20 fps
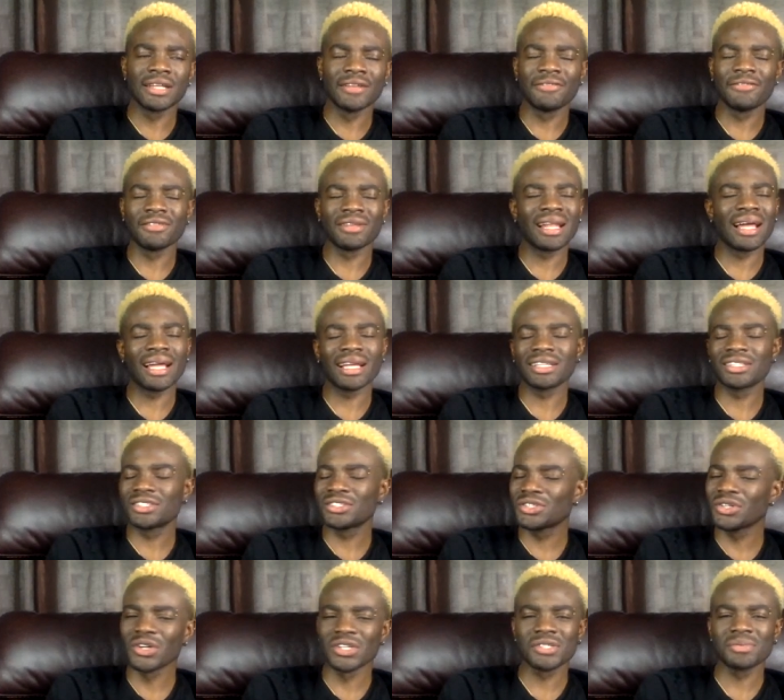This like
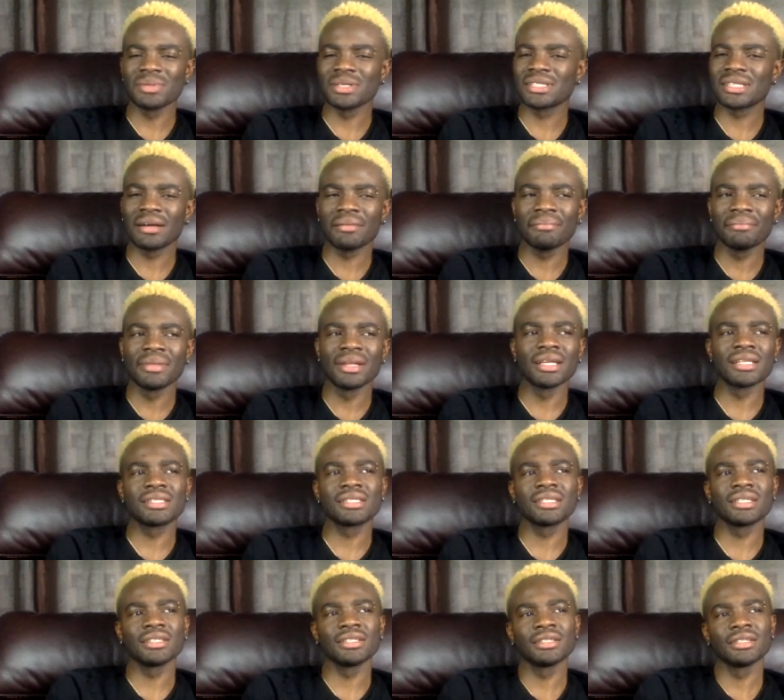trust me, it's a
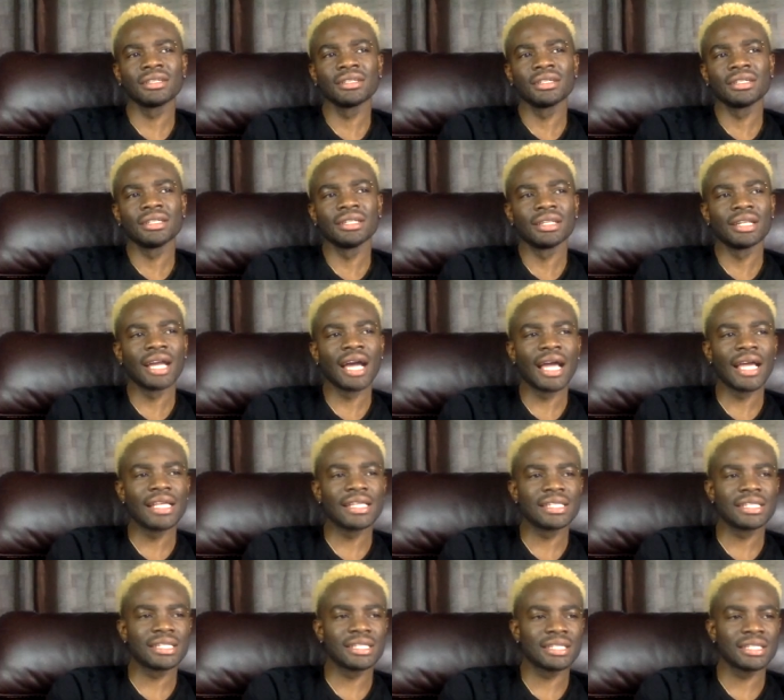blessing.
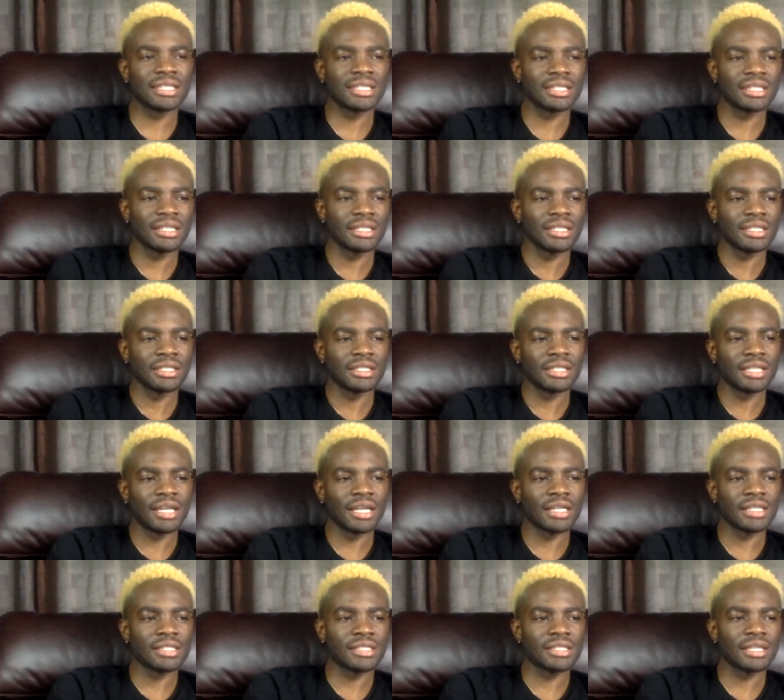Nice.
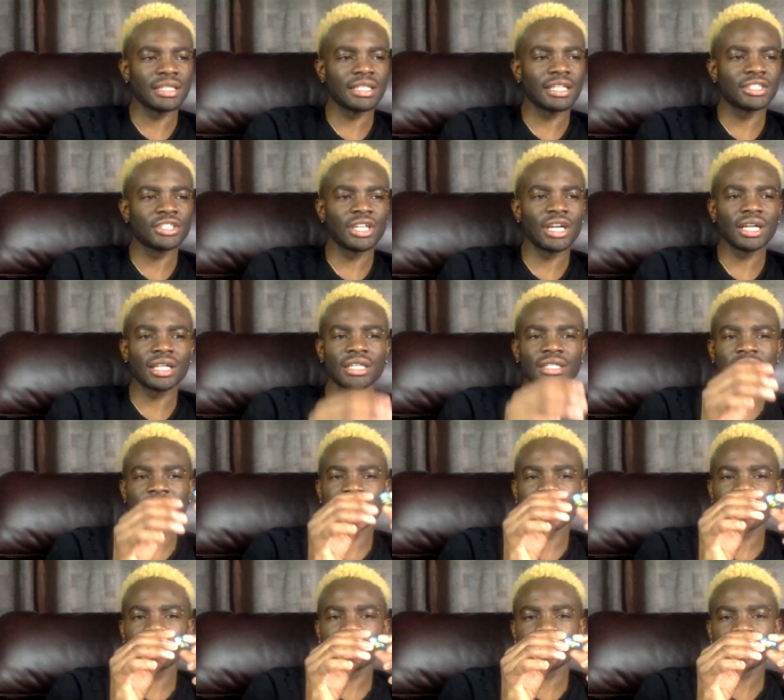Thanks. Get a chocolate
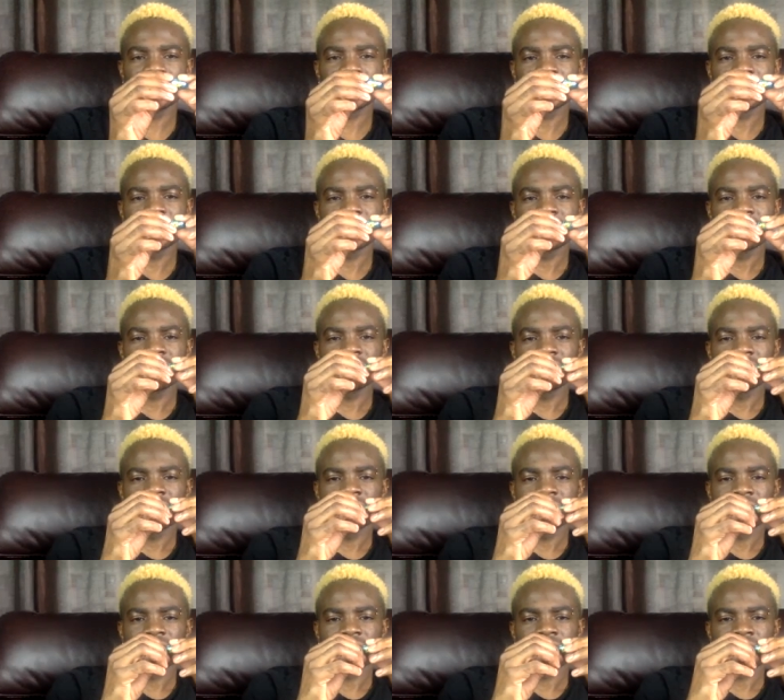egg? Yeah, because
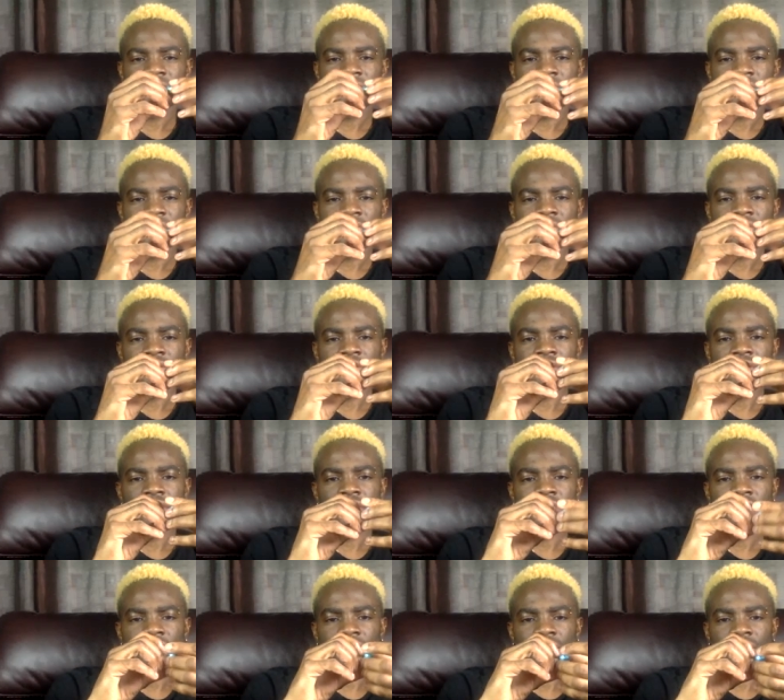the teacher put
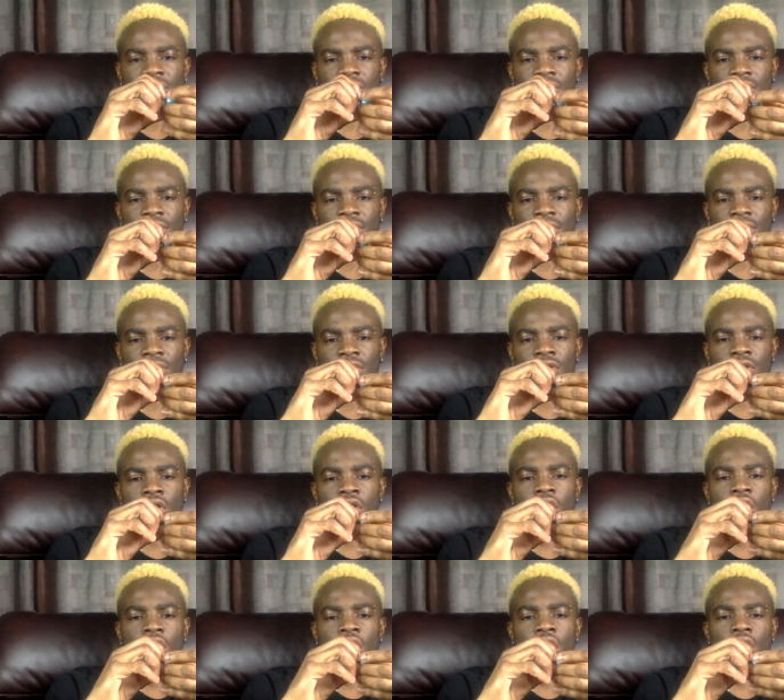the chocolate egg in
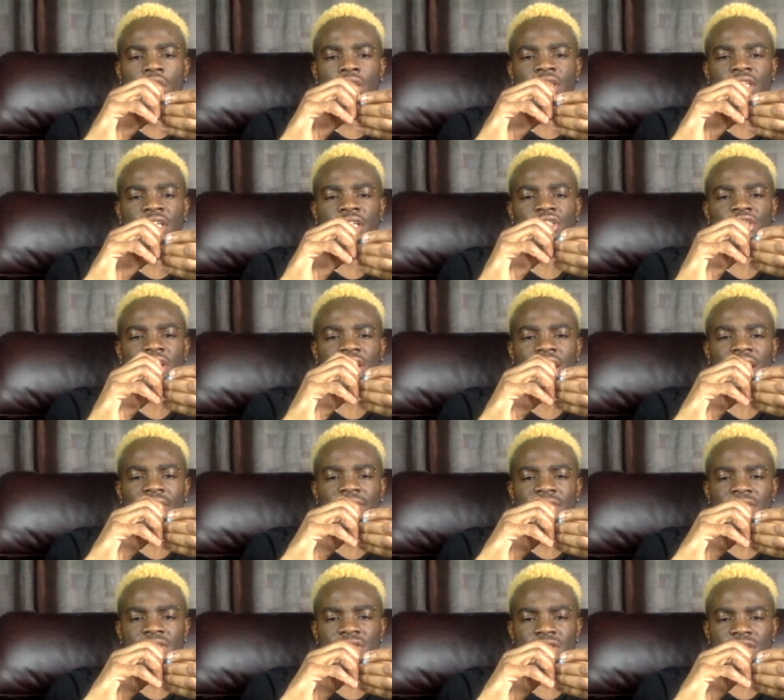Oh, teacher gave
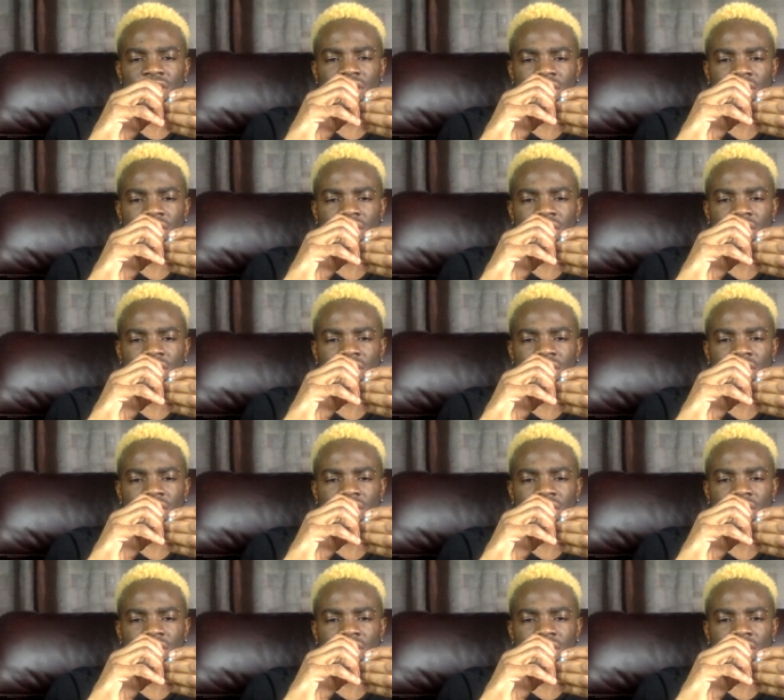this to you?